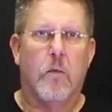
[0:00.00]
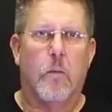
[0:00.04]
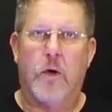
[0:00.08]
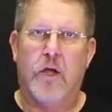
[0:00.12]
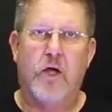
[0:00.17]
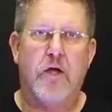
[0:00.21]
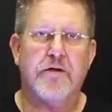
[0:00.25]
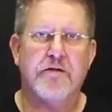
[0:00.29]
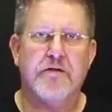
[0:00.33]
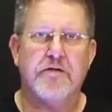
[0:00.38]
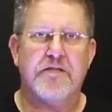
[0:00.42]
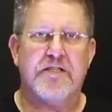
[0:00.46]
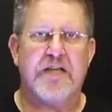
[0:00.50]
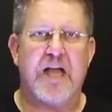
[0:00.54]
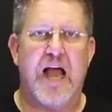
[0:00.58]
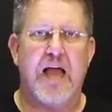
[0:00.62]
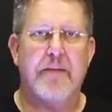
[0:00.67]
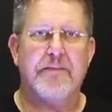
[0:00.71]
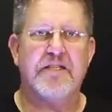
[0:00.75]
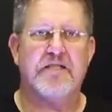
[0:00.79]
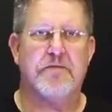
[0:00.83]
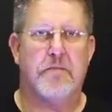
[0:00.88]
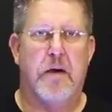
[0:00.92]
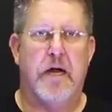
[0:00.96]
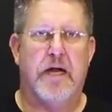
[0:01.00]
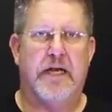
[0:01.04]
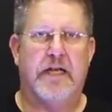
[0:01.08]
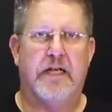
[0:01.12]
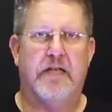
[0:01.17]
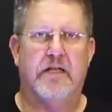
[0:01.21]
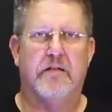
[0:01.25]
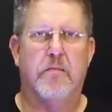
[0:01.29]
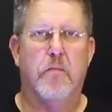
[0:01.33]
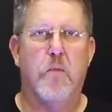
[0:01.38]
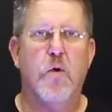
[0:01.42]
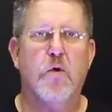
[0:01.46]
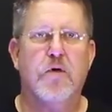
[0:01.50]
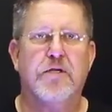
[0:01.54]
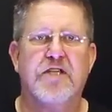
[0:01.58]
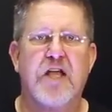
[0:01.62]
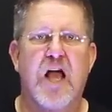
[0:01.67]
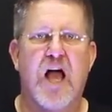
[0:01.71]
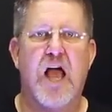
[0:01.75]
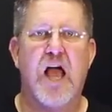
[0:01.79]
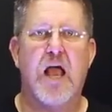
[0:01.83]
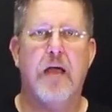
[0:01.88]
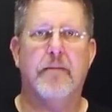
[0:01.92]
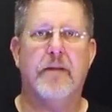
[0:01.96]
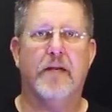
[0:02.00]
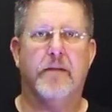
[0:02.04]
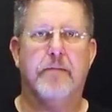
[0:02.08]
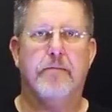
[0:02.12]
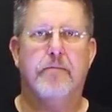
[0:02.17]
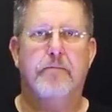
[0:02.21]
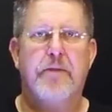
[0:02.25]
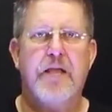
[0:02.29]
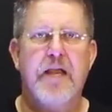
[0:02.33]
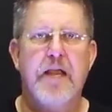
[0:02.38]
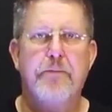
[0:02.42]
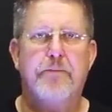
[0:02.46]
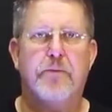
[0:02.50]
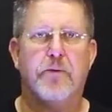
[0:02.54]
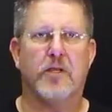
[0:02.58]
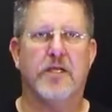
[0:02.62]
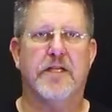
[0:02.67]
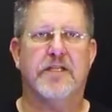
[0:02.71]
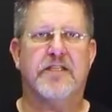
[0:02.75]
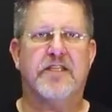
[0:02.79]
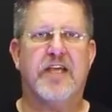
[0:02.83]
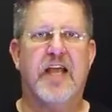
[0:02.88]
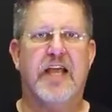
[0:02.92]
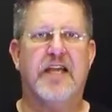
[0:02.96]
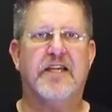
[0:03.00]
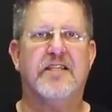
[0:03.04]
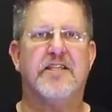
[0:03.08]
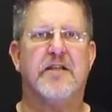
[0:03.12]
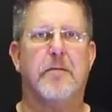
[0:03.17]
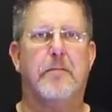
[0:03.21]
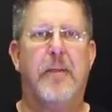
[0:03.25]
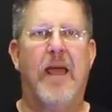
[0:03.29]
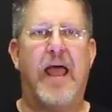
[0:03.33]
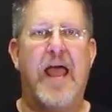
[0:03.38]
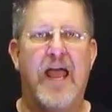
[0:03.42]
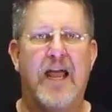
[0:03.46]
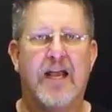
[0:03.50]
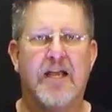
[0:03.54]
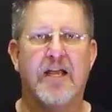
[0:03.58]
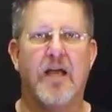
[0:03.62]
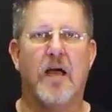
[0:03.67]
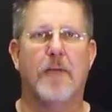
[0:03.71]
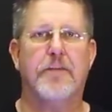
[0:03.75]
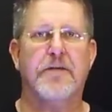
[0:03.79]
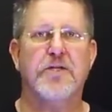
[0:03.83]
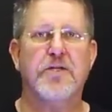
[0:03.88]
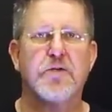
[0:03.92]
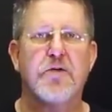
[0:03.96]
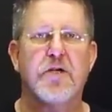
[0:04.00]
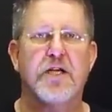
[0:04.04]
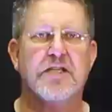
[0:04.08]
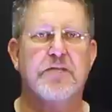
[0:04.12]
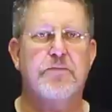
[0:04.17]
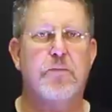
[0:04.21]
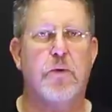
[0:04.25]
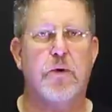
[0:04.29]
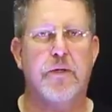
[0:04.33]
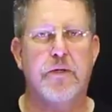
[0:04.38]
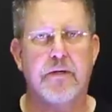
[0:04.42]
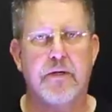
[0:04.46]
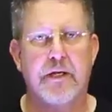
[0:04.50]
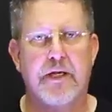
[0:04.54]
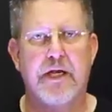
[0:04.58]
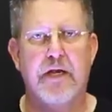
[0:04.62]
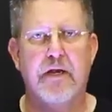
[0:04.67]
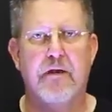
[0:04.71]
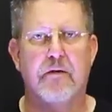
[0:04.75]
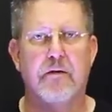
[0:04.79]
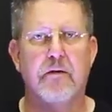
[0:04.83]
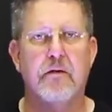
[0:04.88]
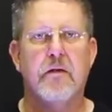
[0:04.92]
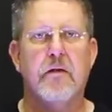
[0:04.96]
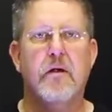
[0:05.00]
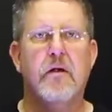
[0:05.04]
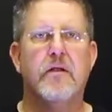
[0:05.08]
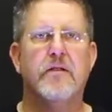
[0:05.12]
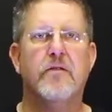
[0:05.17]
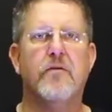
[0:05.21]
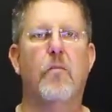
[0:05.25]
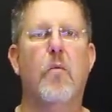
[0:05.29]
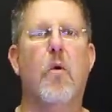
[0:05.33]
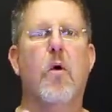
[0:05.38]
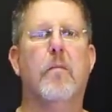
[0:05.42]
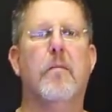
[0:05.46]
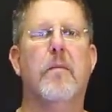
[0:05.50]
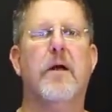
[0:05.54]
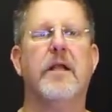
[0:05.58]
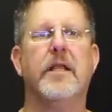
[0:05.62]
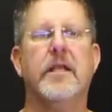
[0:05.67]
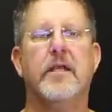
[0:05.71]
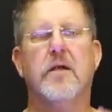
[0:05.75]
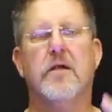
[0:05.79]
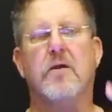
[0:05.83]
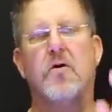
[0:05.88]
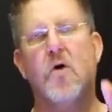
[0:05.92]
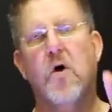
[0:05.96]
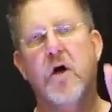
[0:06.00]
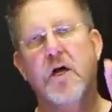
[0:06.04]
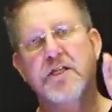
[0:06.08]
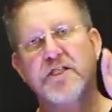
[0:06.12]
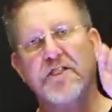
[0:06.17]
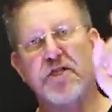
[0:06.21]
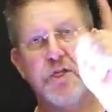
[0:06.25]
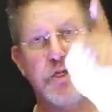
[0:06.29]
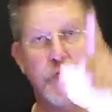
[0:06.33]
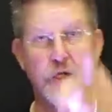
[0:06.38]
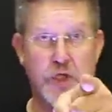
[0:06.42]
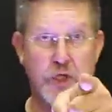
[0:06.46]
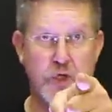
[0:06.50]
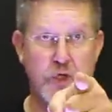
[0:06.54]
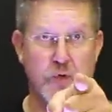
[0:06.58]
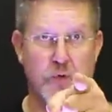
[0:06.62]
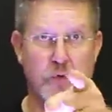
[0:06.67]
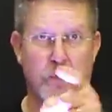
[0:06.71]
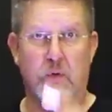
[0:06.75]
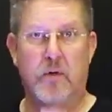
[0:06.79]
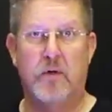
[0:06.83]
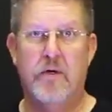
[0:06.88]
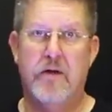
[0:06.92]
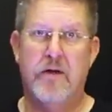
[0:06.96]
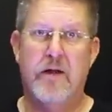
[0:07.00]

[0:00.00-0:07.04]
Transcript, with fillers: We all know time is money, and the more time and people it takes to pack up and transport your gear, the more money it costs you.